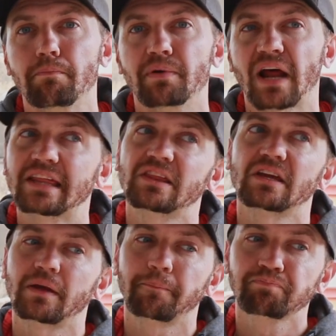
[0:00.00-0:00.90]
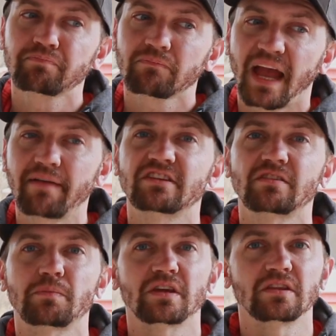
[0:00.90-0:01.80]
but I think having
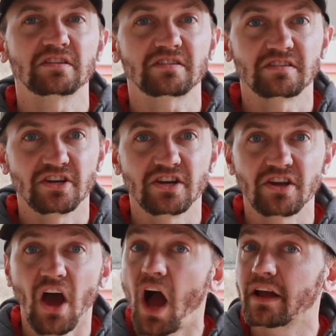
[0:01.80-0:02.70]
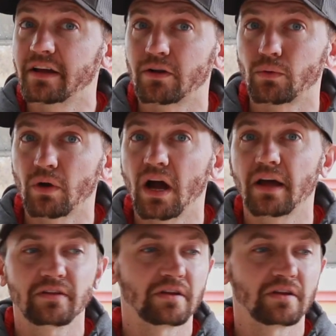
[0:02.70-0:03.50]
something that's not gonna rot,